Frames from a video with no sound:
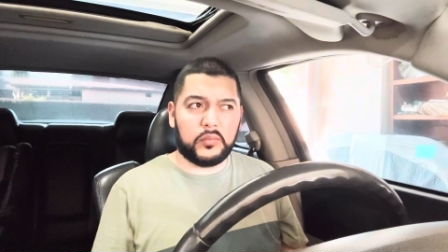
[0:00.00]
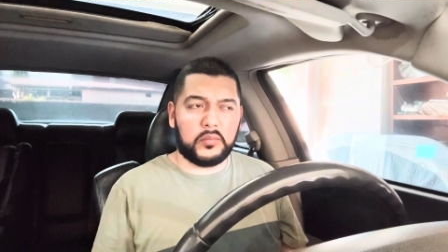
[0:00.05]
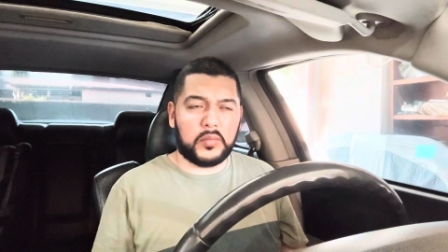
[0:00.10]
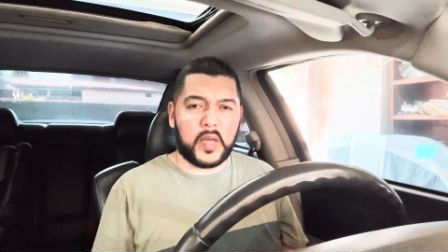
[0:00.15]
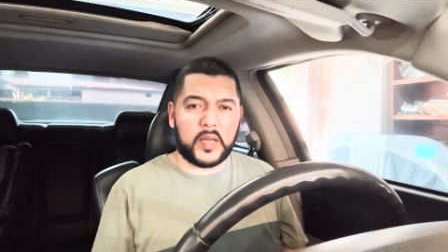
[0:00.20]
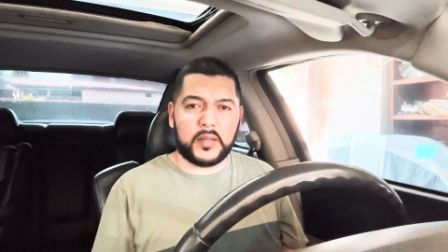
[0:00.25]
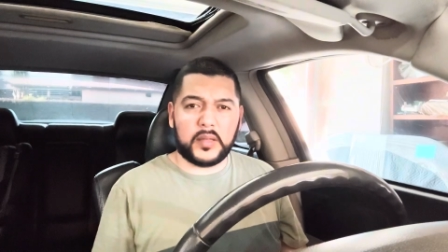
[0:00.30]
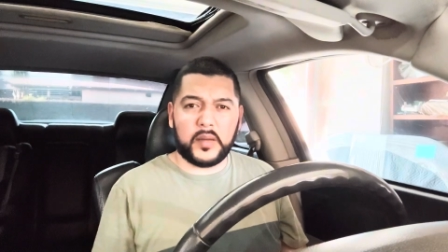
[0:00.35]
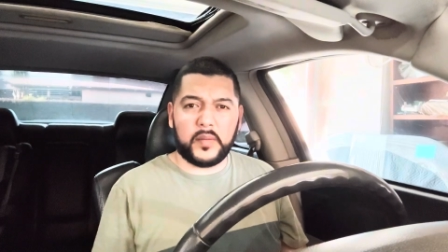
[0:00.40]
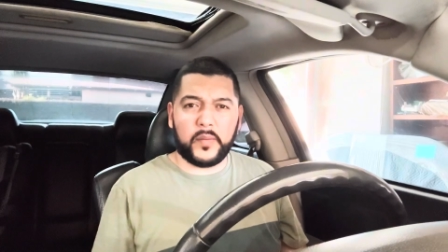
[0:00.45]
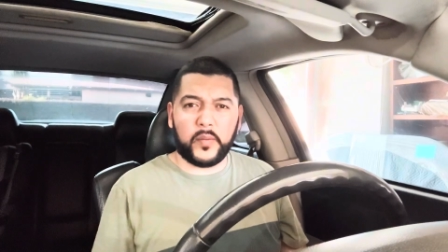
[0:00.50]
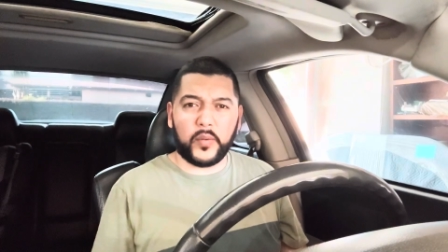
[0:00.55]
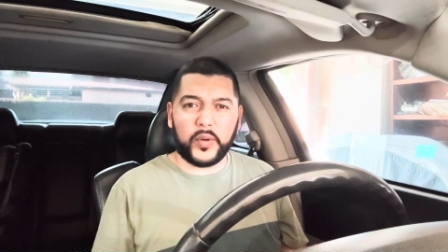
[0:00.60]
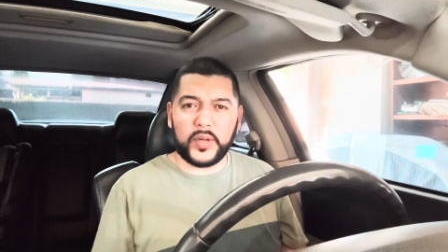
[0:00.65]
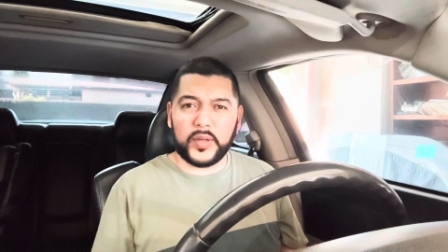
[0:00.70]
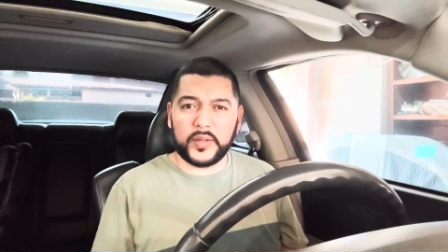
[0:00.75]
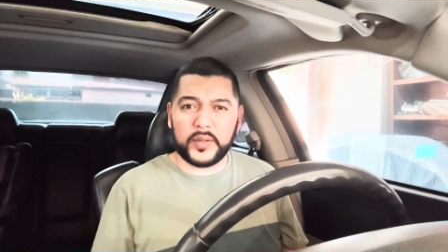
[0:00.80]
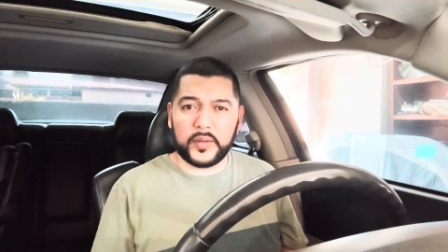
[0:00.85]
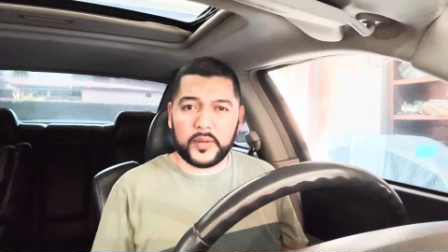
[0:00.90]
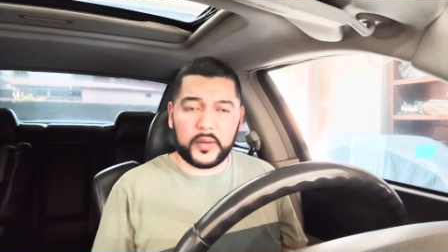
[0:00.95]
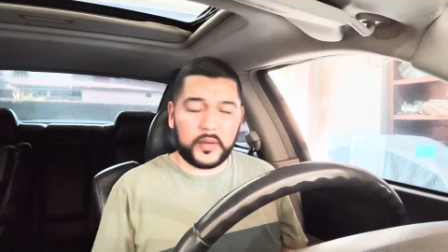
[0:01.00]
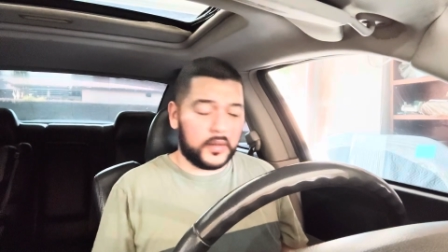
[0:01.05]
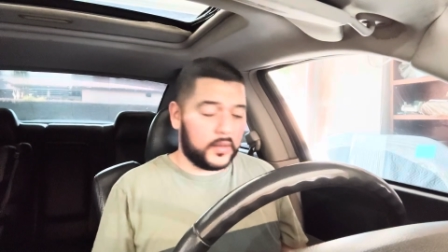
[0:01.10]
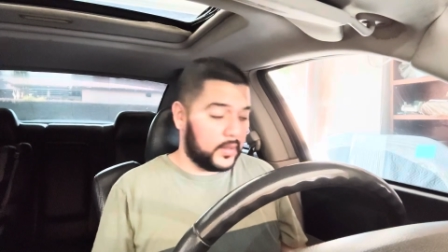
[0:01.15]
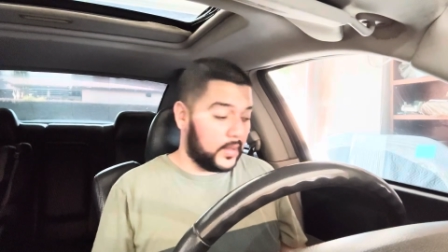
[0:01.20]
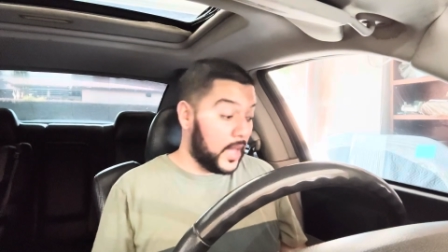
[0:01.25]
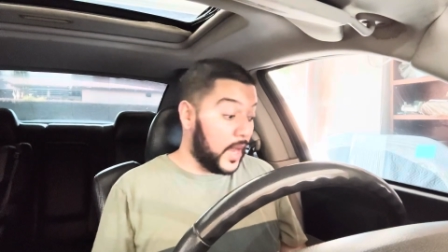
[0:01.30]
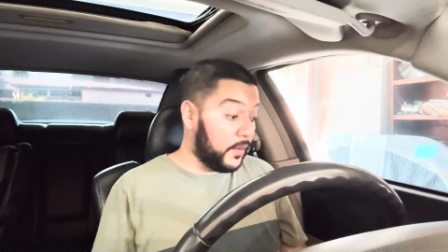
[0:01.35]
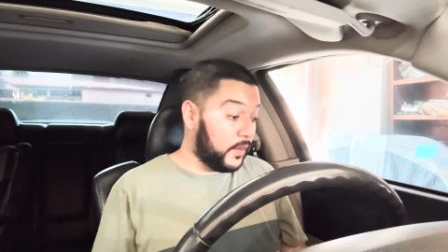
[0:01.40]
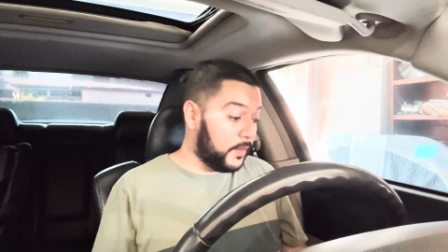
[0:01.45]
I say 4 years ago
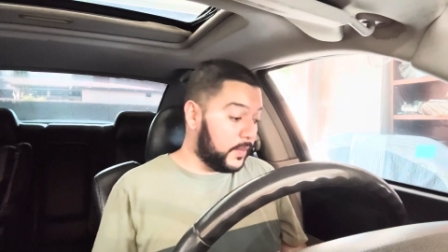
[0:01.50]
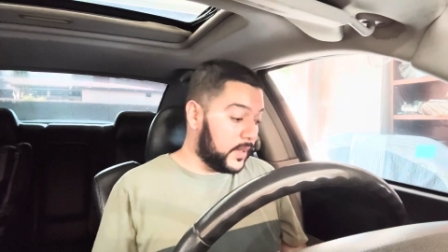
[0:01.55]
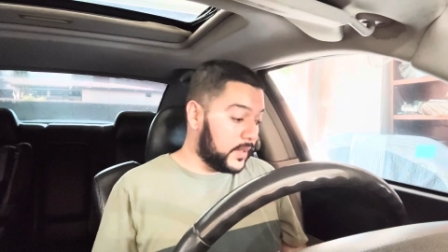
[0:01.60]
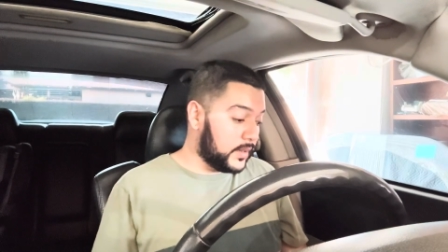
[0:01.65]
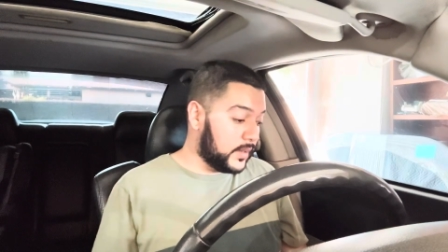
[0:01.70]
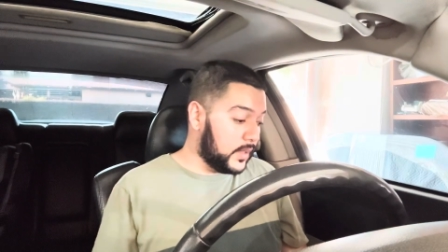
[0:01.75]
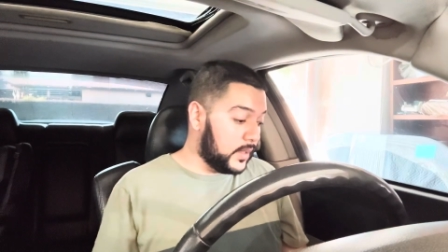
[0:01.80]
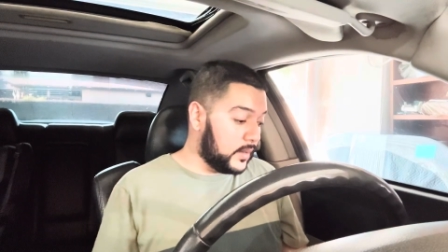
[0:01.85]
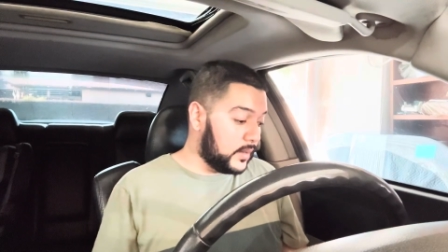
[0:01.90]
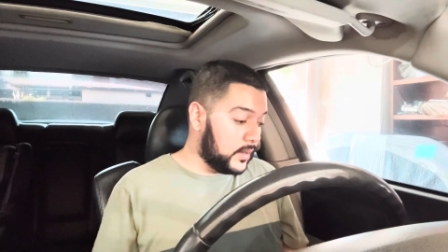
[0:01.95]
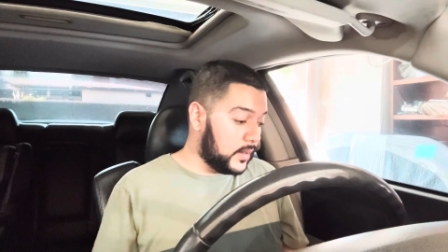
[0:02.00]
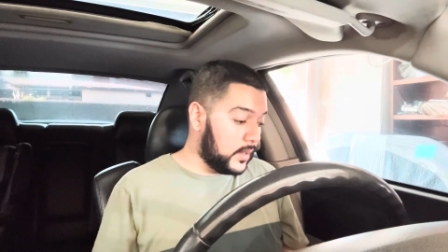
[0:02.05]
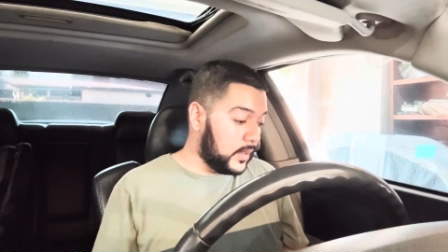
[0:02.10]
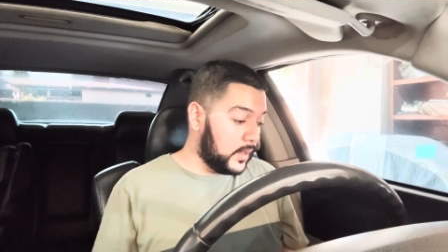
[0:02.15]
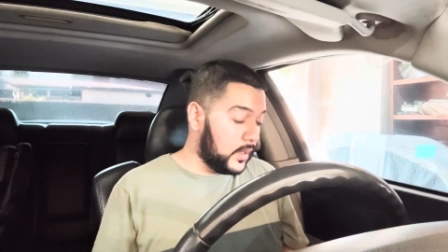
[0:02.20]
that I replaced these,